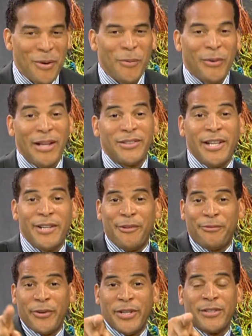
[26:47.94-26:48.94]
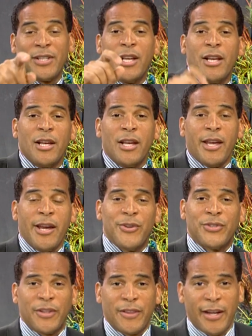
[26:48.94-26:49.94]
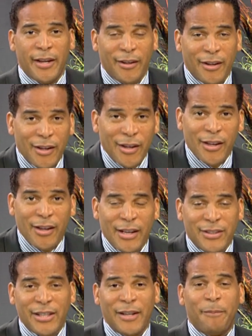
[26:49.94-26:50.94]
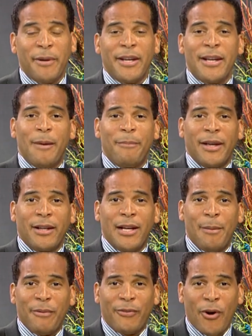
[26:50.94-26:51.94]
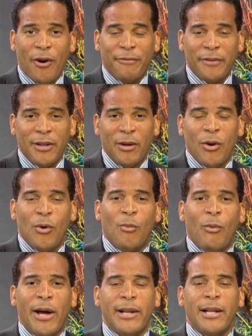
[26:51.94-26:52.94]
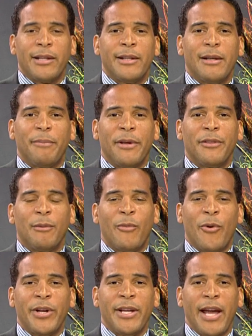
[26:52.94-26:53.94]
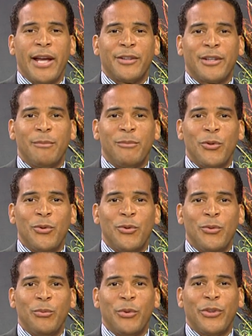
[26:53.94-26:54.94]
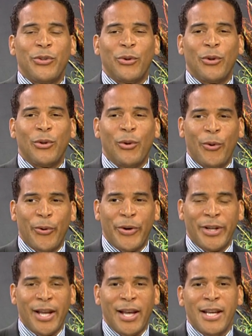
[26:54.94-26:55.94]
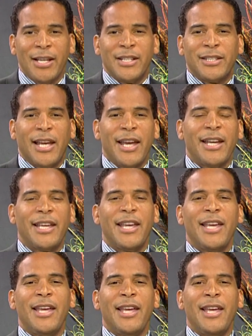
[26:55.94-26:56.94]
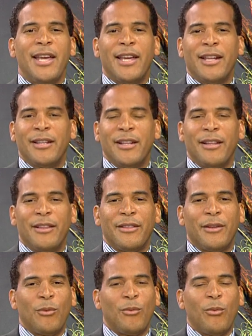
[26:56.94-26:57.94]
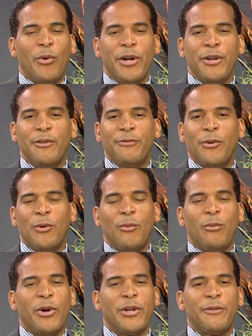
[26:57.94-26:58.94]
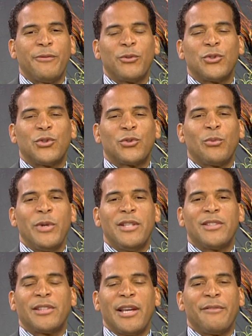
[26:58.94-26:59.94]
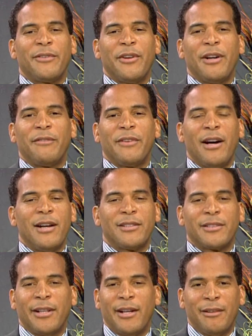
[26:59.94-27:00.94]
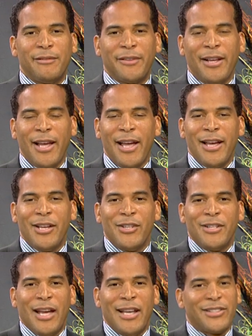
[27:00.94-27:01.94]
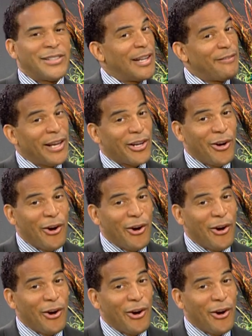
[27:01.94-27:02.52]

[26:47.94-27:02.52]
Mm-hmm. Well, I tell you, friends, here's the thing. Instead of picking up that cup of coffee, why not get up in the morning and commune with your Lord? Take in the wonderful, wonderful, sweet savor of God's love instead of that